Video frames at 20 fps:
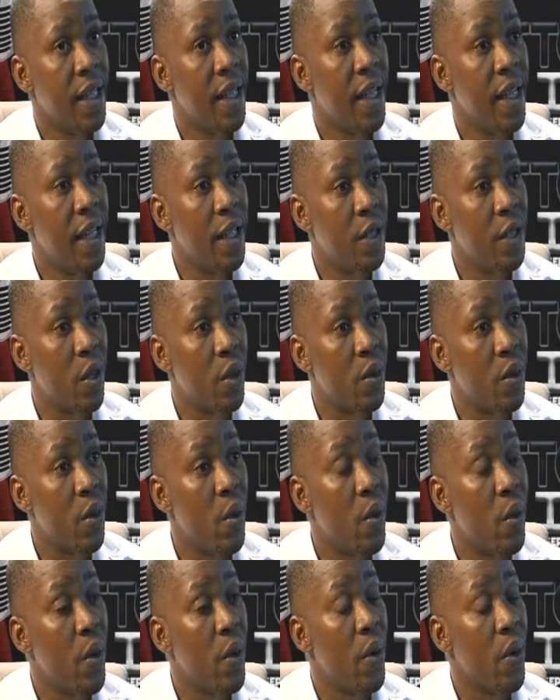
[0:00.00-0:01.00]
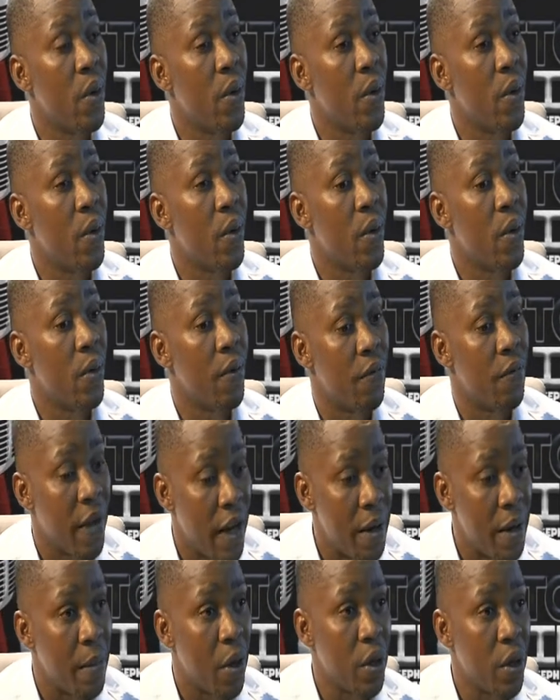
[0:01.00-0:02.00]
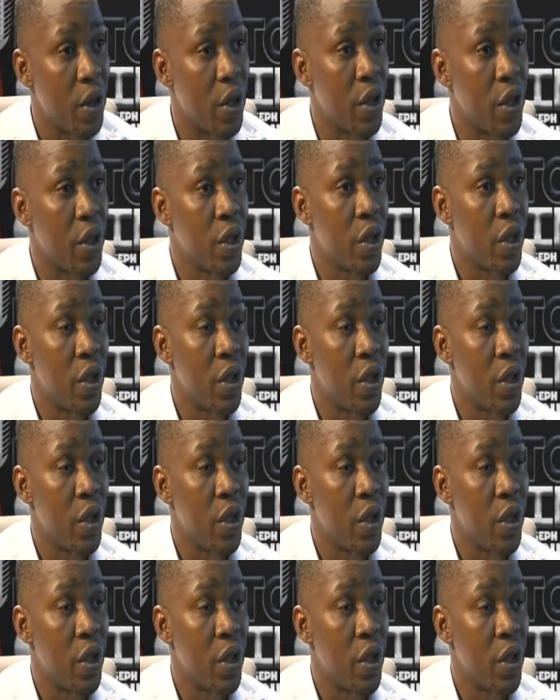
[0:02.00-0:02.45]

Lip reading: It is also very much